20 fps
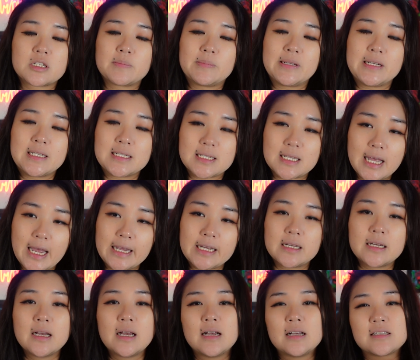please
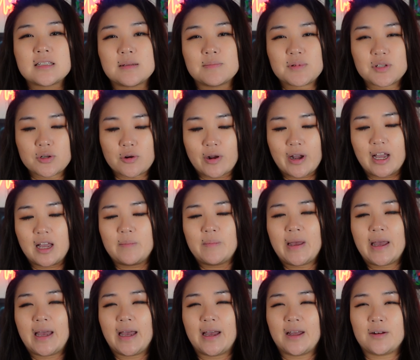like, subscribe,
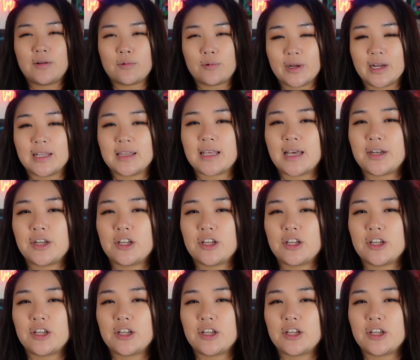and ring that